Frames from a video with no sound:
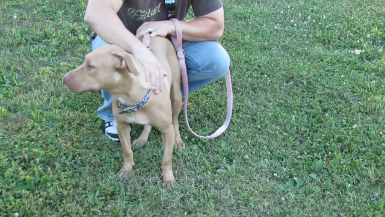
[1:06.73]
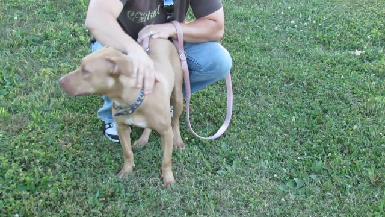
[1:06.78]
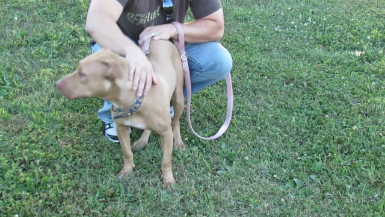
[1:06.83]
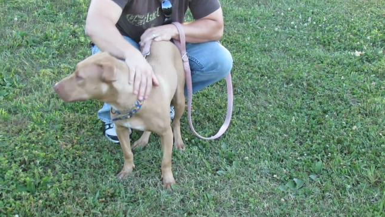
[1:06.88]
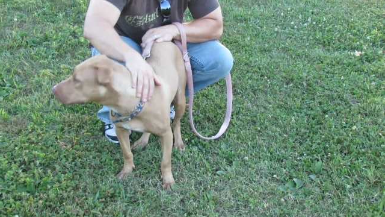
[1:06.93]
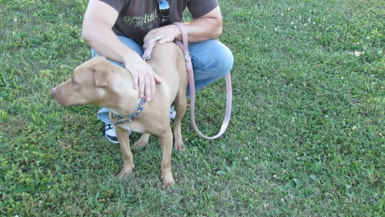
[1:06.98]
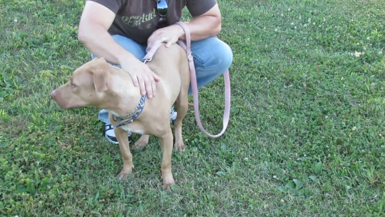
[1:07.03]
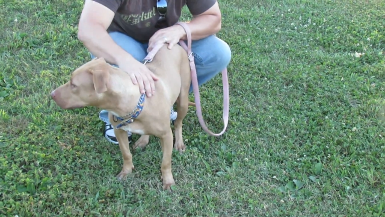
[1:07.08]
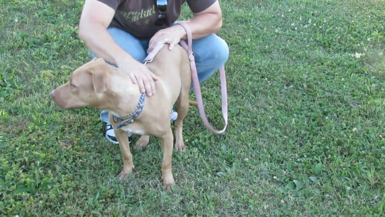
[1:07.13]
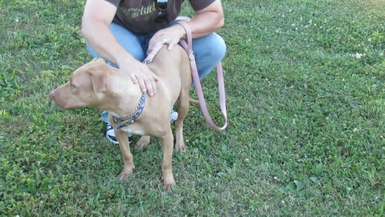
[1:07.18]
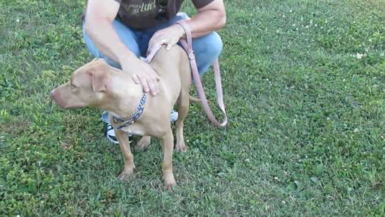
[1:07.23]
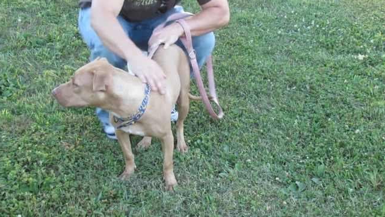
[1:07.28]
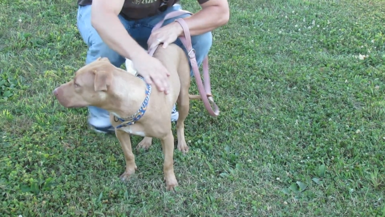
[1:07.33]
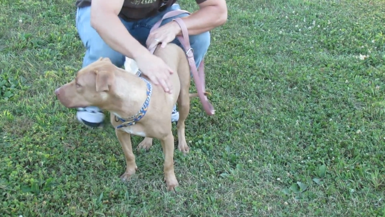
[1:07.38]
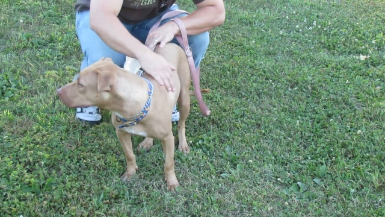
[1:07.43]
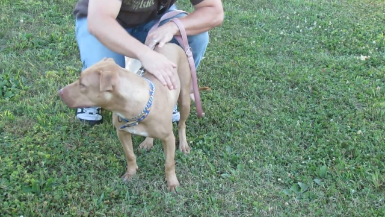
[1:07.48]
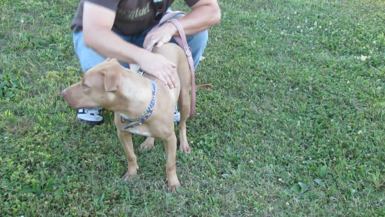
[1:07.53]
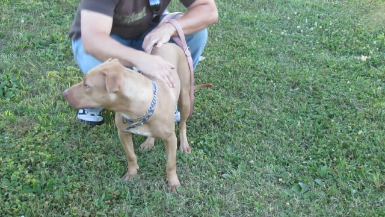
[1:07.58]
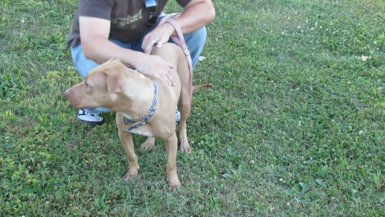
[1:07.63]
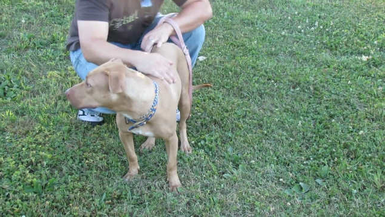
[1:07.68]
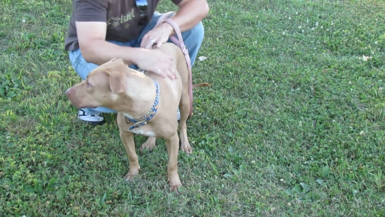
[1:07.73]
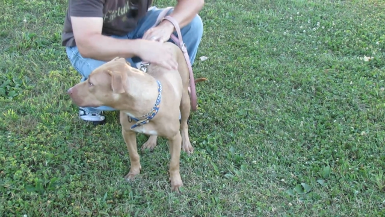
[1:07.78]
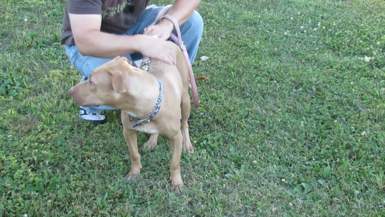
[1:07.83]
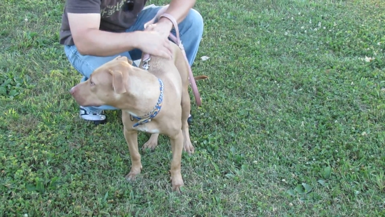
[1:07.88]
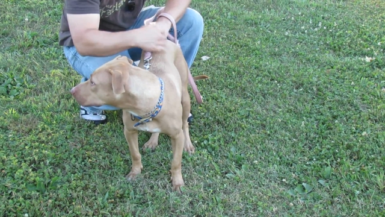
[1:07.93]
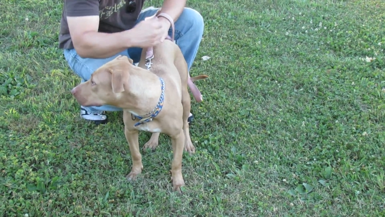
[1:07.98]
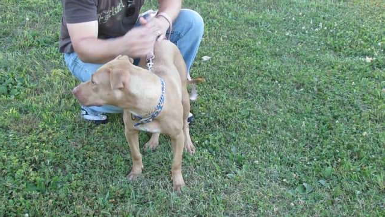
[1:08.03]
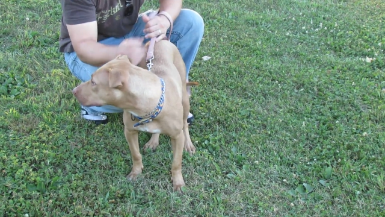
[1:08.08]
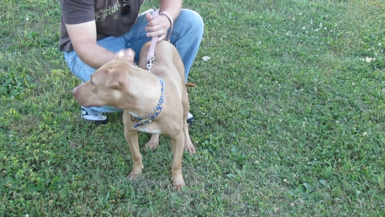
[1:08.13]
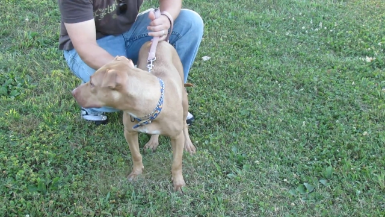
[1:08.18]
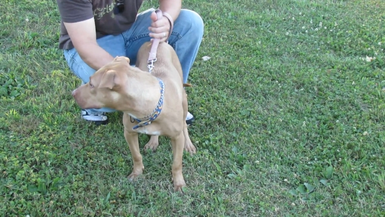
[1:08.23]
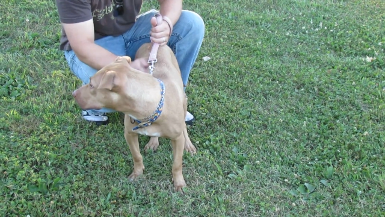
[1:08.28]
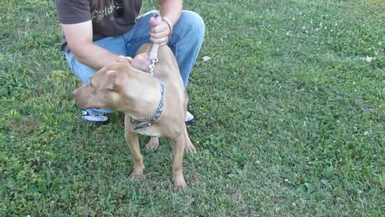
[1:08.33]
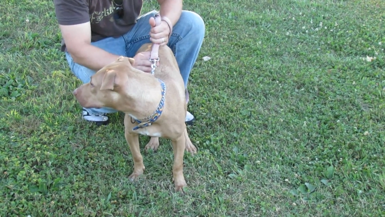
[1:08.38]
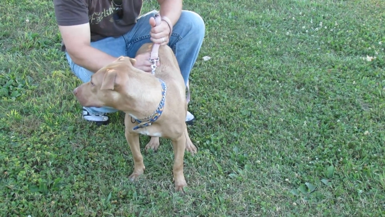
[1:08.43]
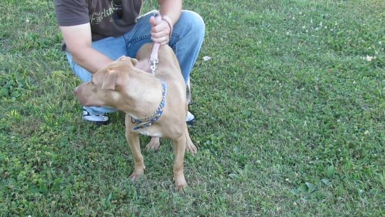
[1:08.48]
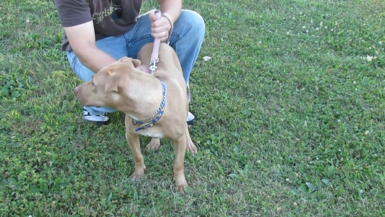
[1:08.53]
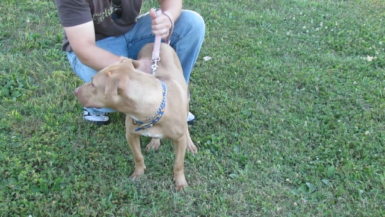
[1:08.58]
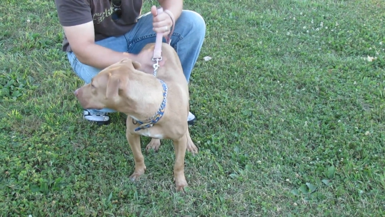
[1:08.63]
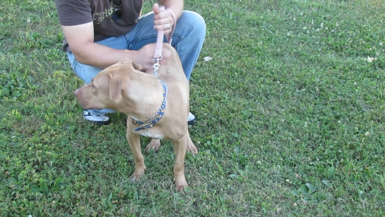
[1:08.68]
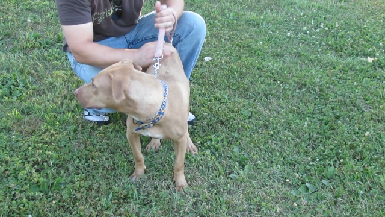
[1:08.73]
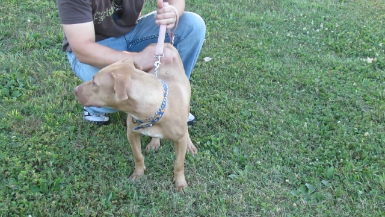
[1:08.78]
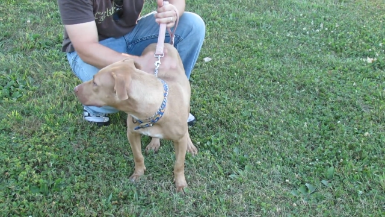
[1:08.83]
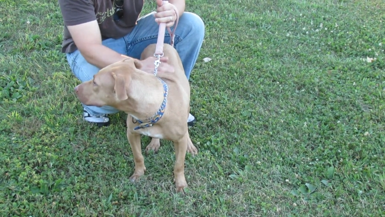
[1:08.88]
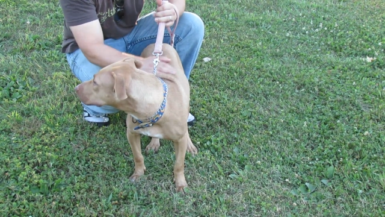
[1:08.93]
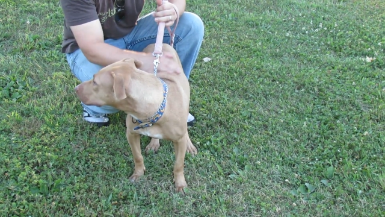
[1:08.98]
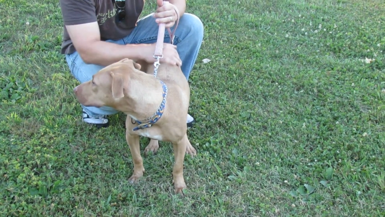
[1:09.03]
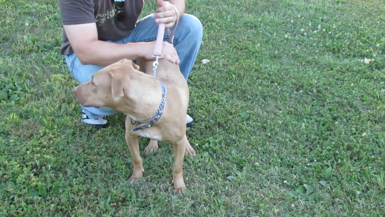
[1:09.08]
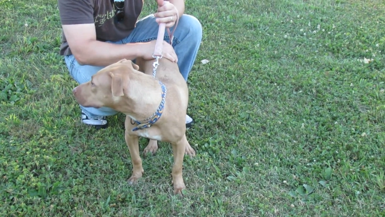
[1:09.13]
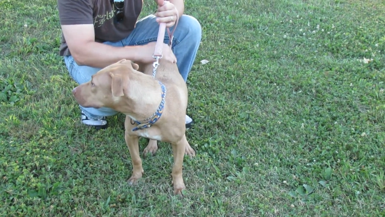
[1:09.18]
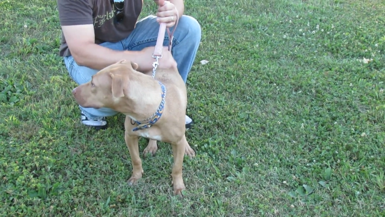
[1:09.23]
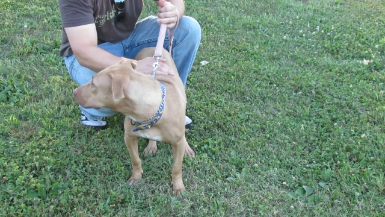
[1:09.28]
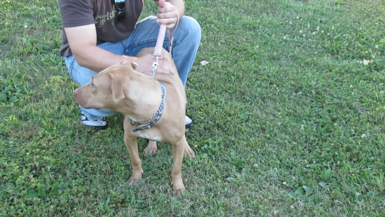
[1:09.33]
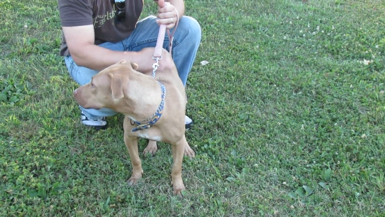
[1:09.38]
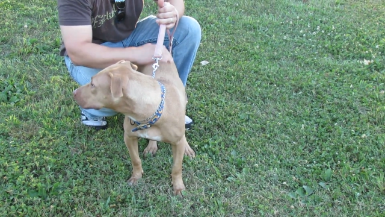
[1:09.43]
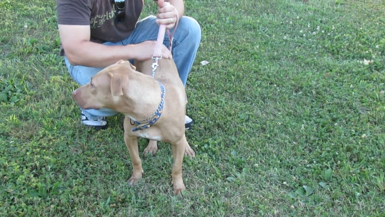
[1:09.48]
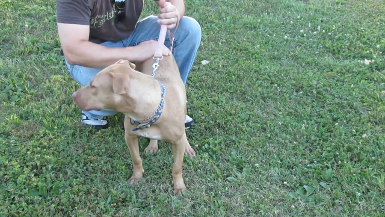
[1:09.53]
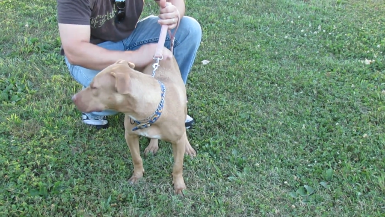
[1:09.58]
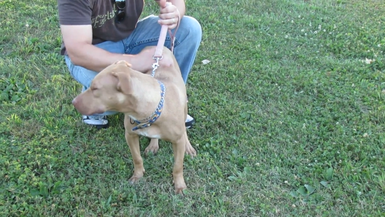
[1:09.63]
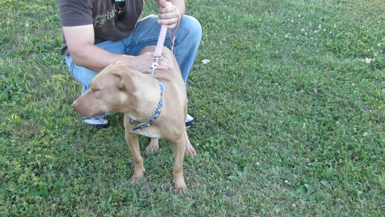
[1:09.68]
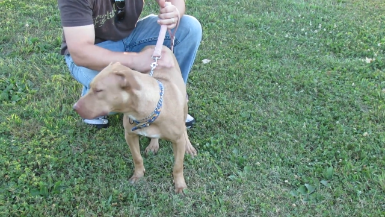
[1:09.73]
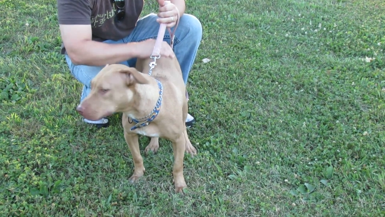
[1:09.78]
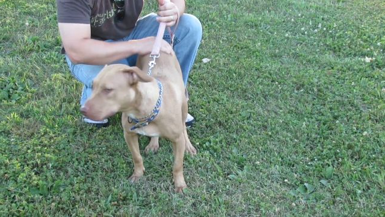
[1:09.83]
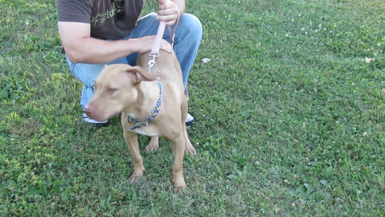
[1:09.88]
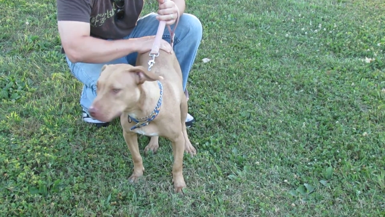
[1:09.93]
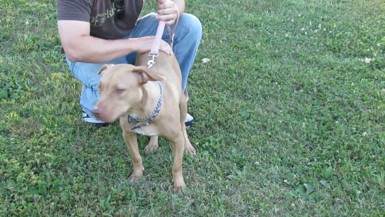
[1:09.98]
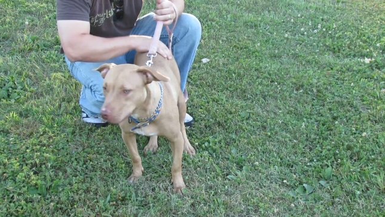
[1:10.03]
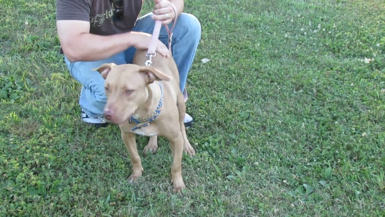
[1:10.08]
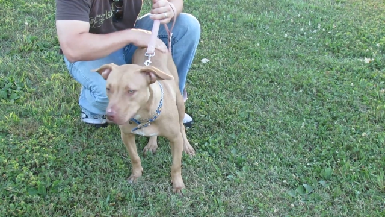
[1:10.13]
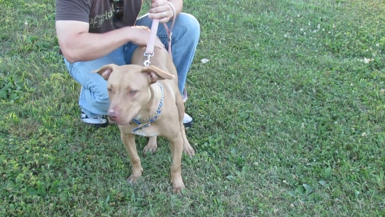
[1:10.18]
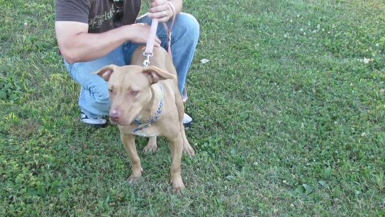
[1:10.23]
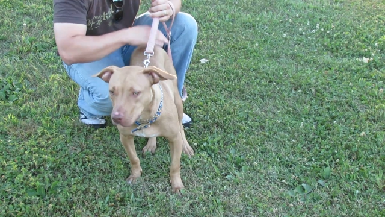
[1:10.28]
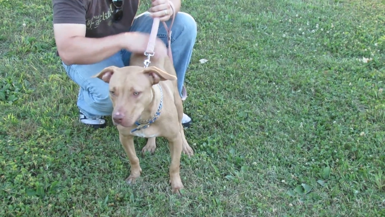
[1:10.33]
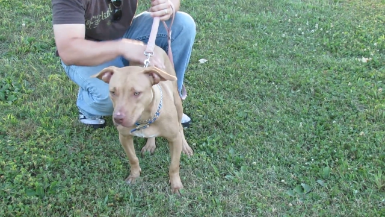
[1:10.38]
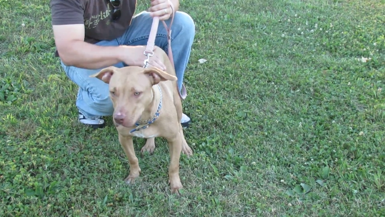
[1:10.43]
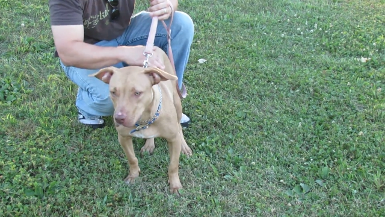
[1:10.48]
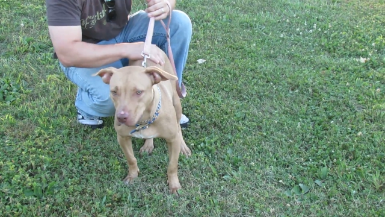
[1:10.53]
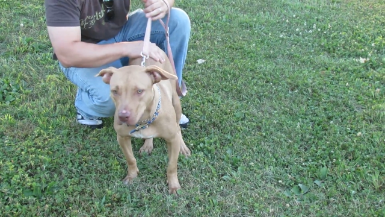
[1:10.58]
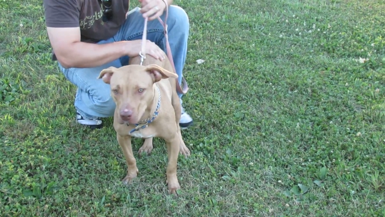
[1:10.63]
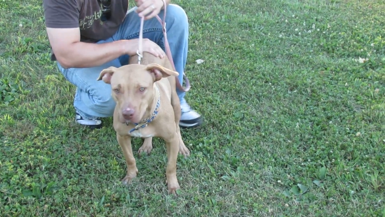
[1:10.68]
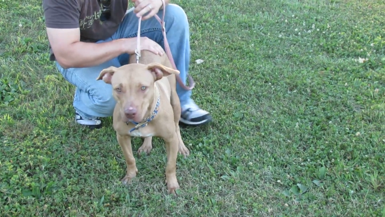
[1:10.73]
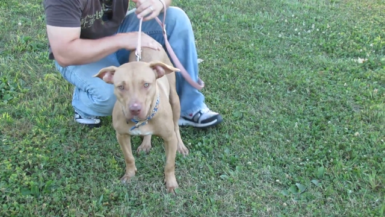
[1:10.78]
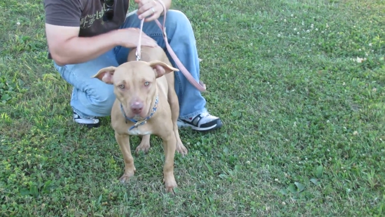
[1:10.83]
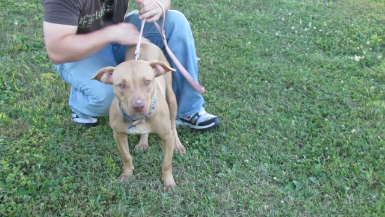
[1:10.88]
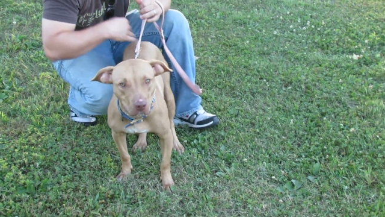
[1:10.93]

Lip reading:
No face is visible, so there are no lips to read.